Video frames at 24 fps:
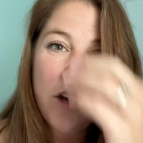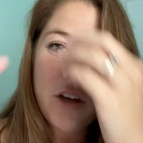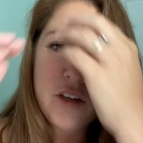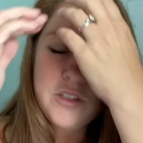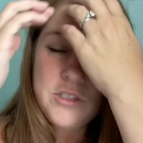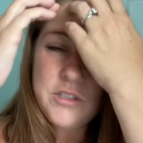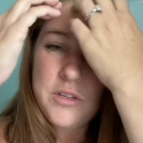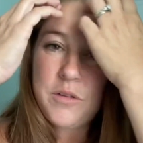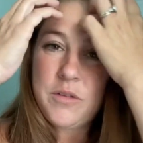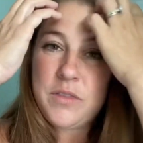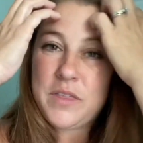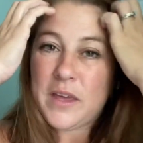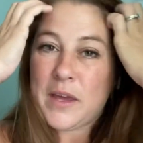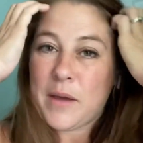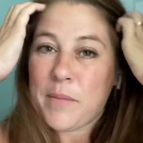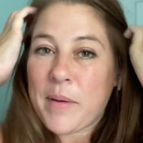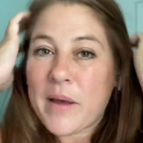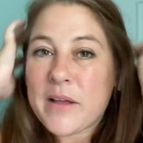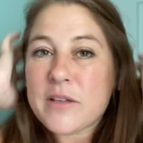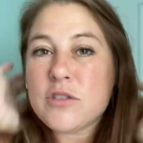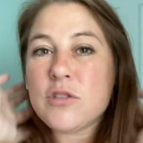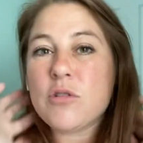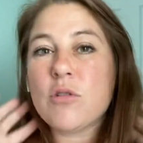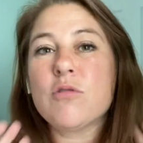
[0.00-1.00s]
So think
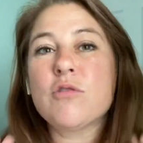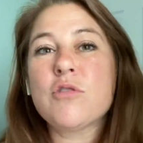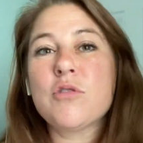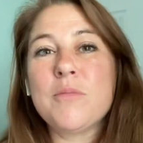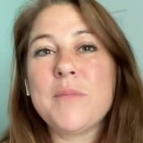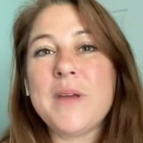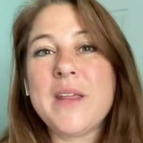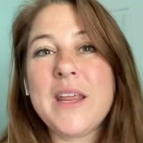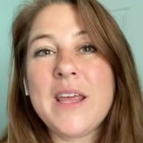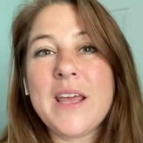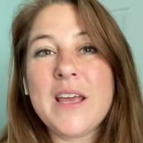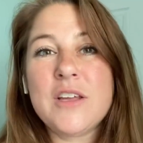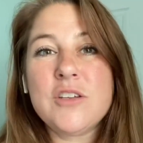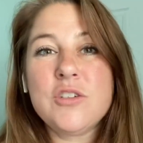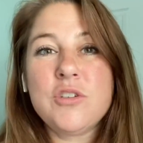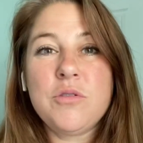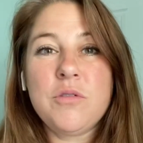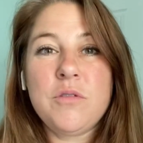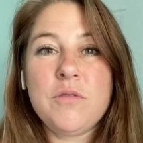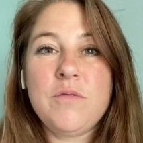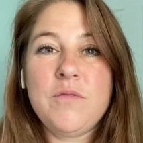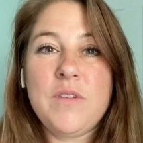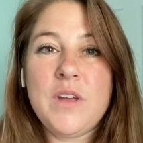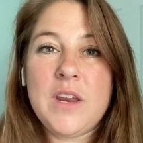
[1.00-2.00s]
about social media and
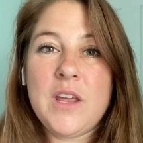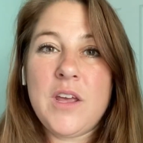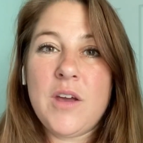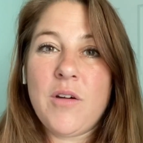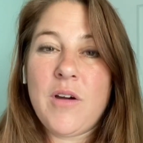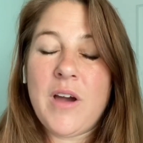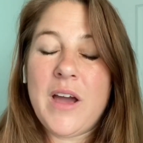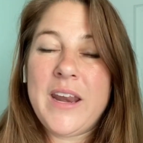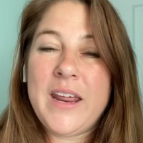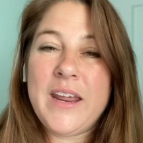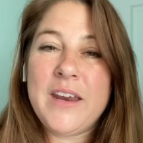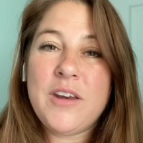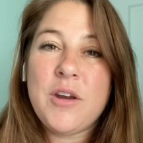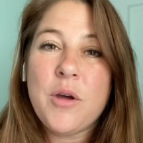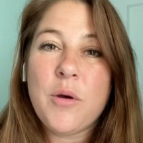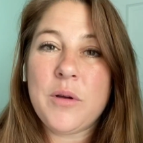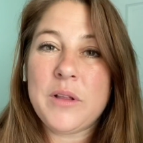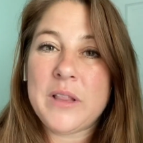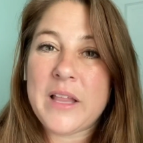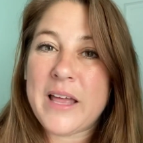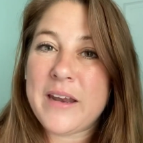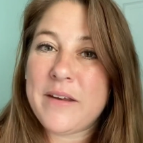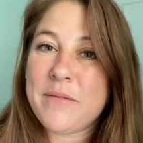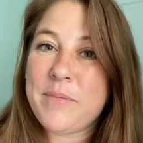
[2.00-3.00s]
doing video. And I know a
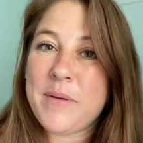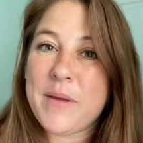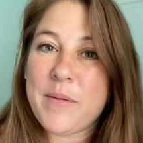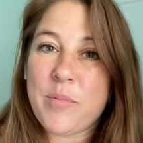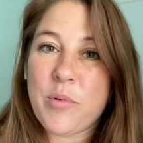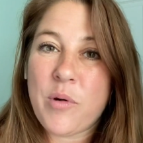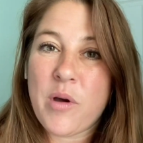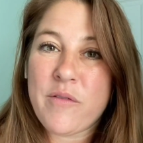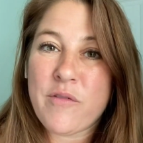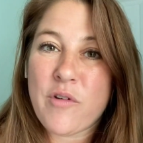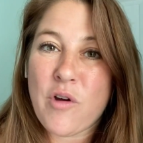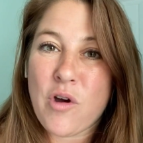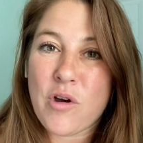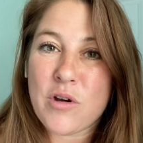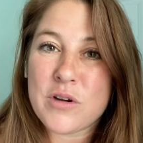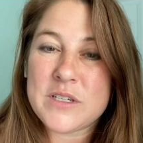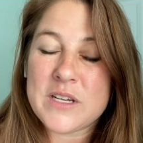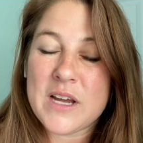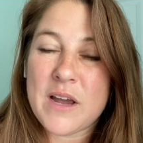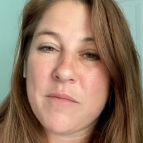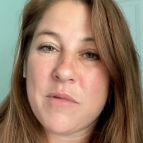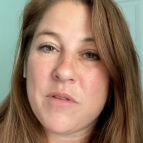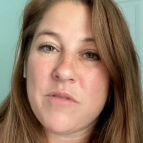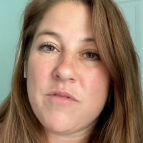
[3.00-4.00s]
lot of people have a hard
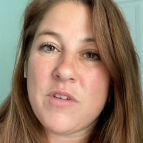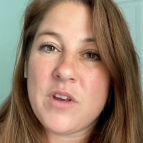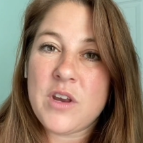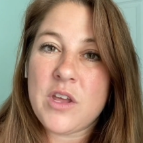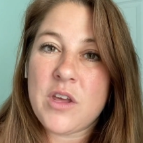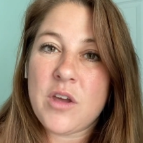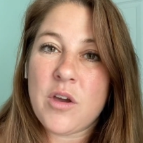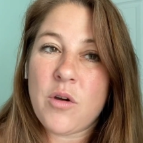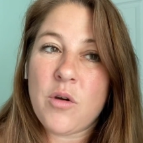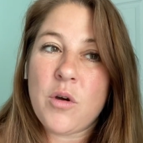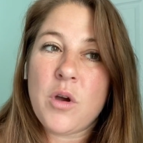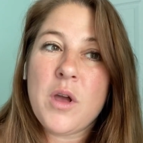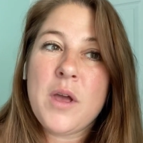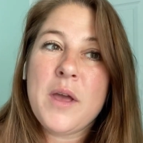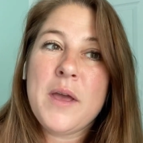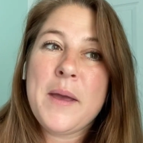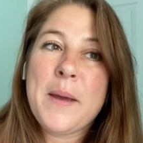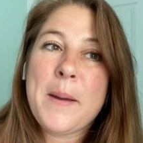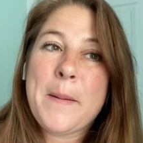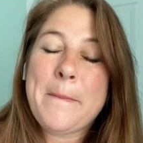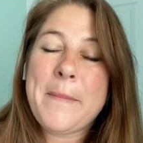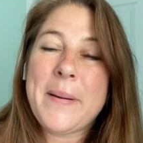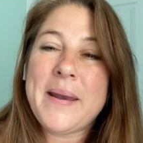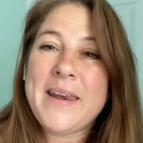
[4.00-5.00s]
time with video,
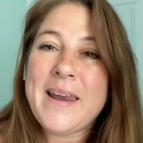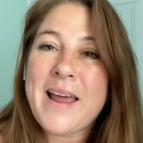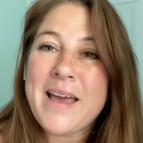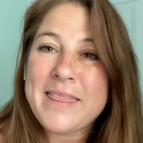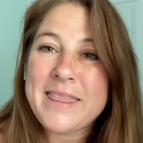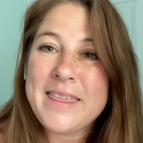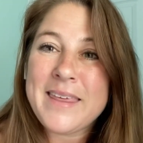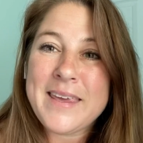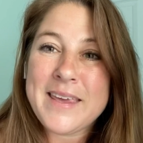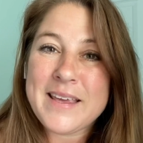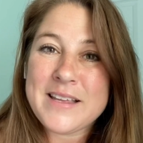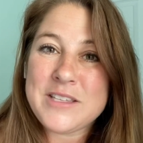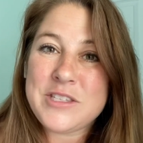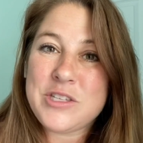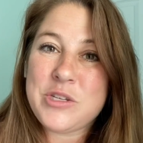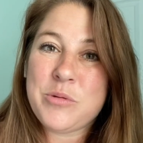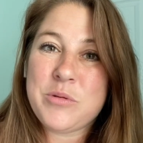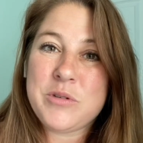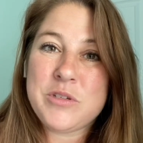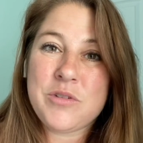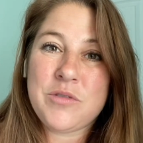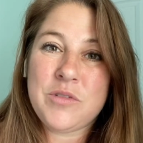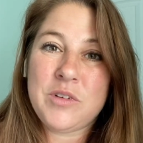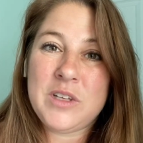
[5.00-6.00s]
but nothing gets
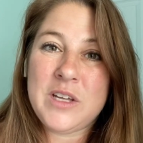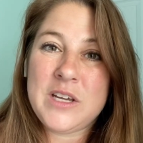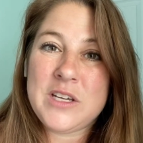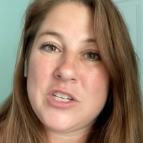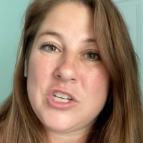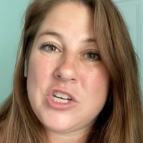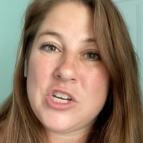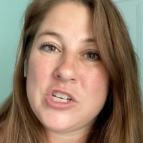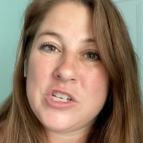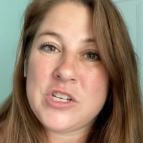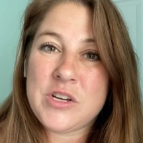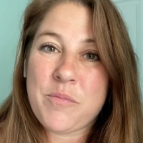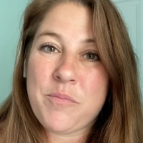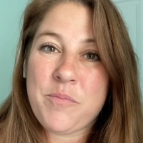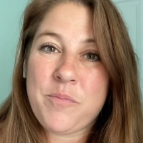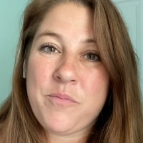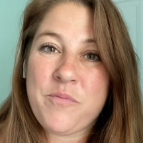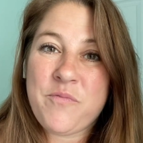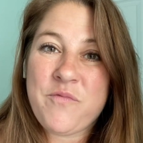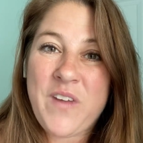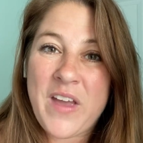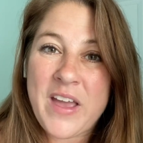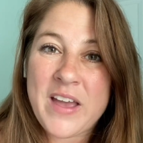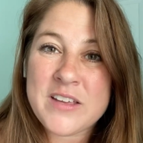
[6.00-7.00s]
you into relationship
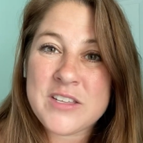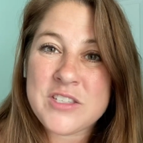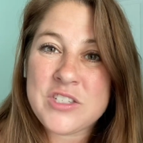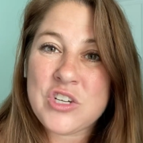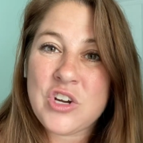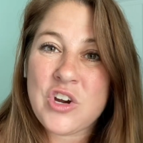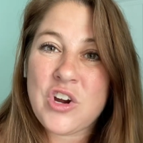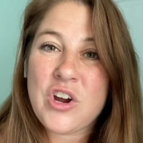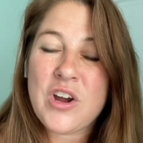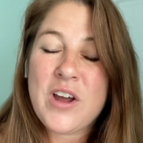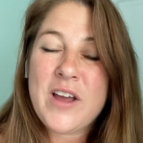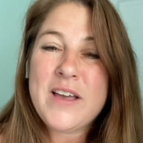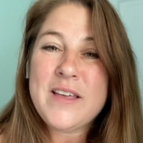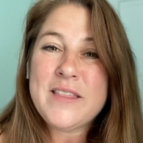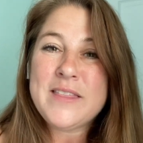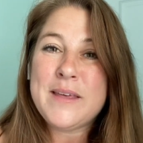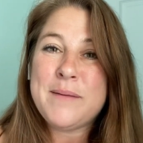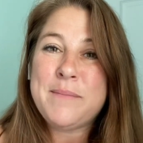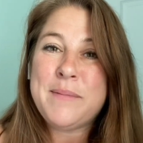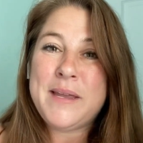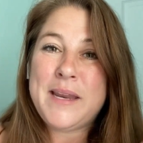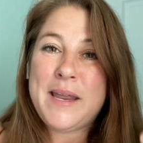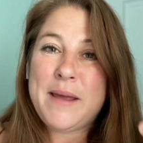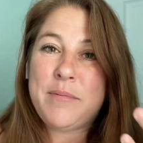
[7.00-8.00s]
faster
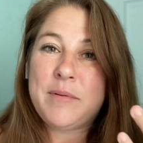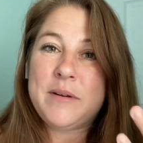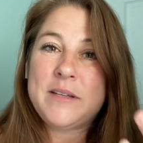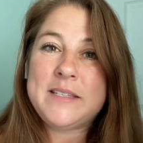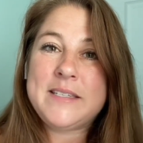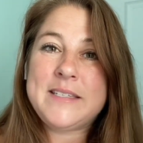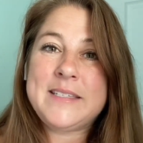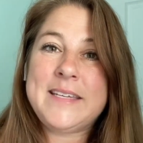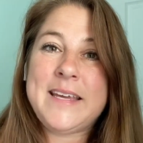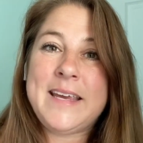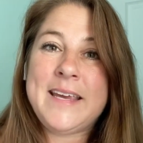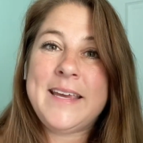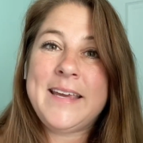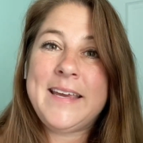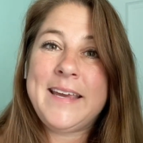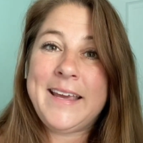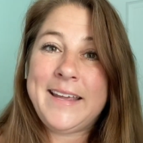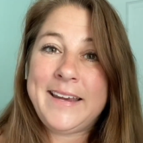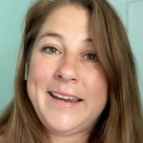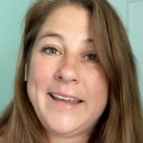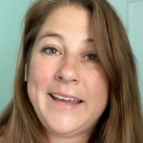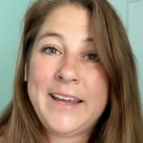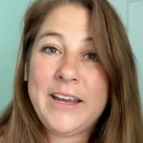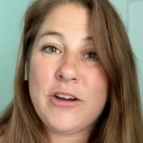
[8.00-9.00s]
than being able to see
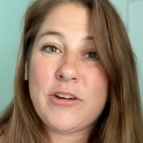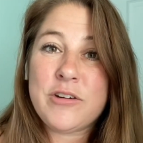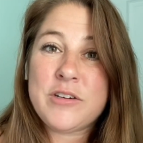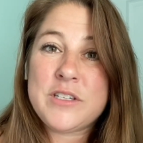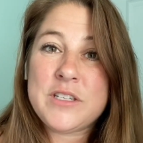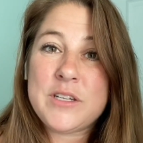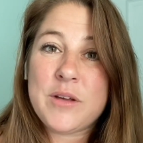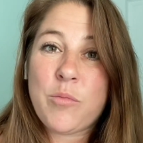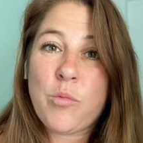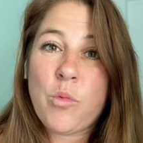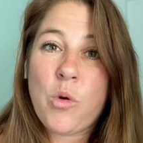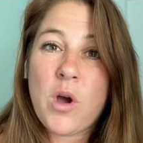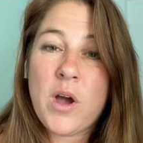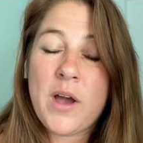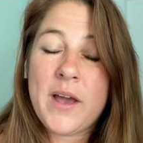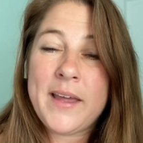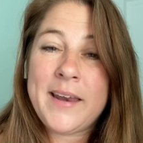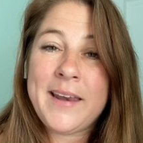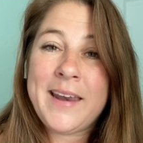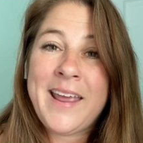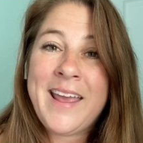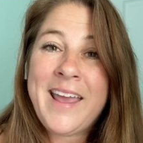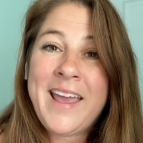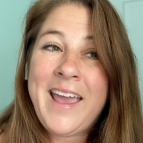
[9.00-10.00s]
and hear
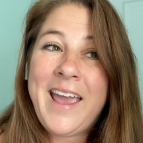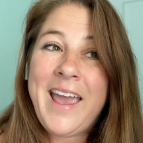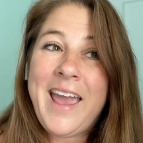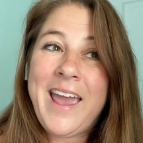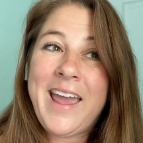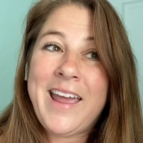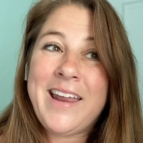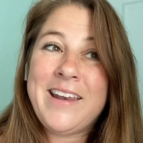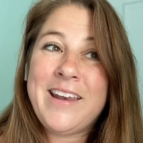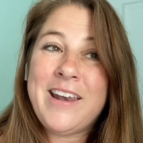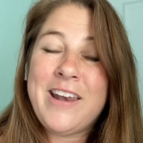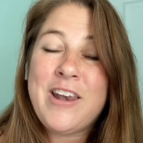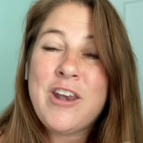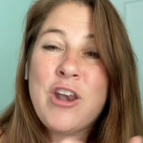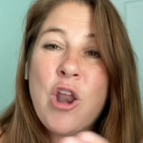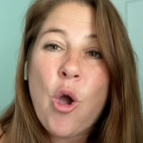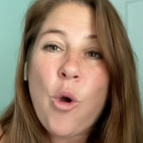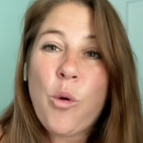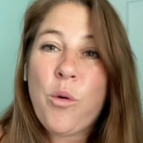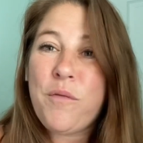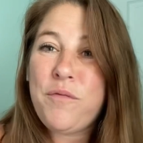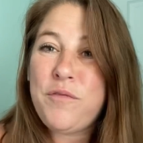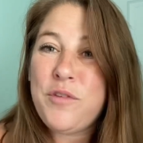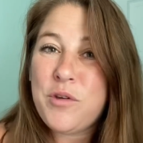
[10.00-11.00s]
someone and
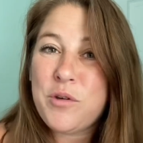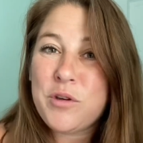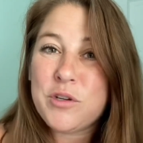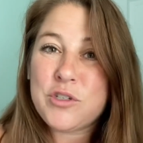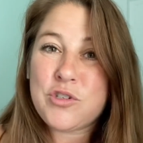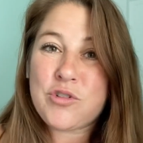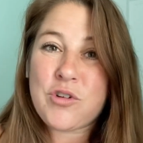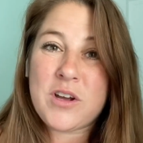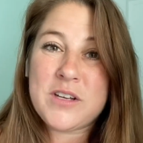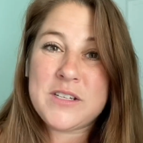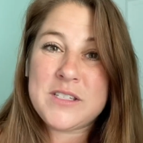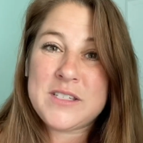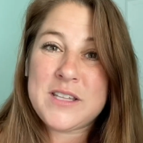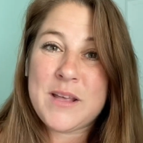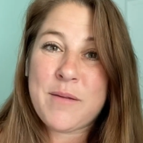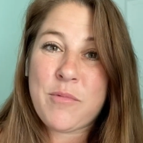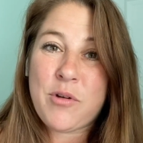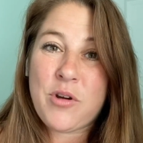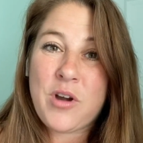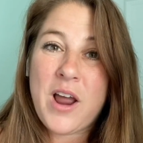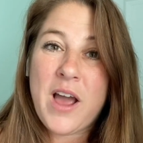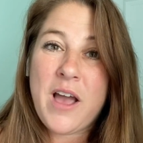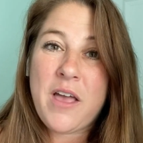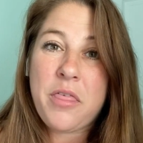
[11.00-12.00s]
know if you can trust them
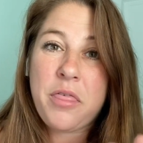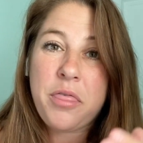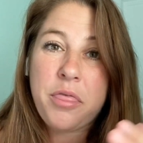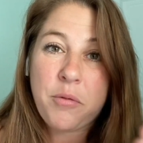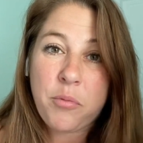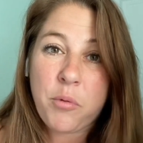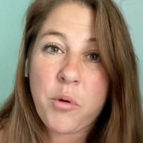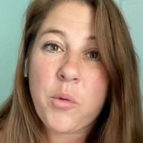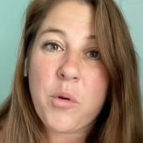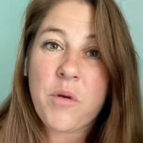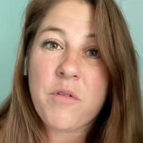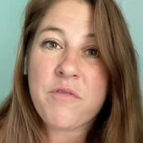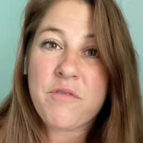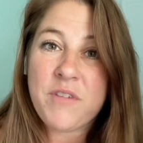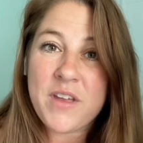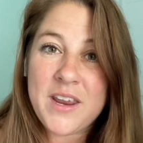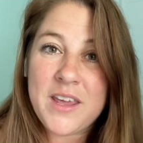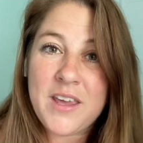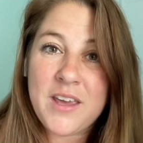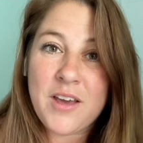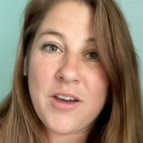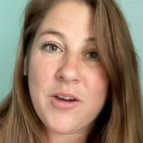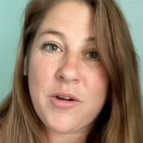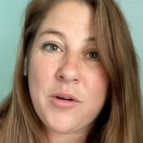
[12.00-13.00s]
or not through a
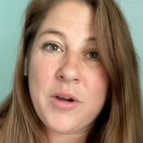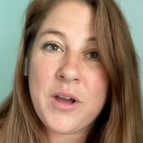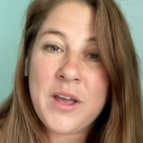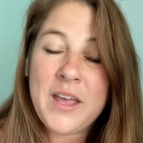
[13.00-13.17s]
video.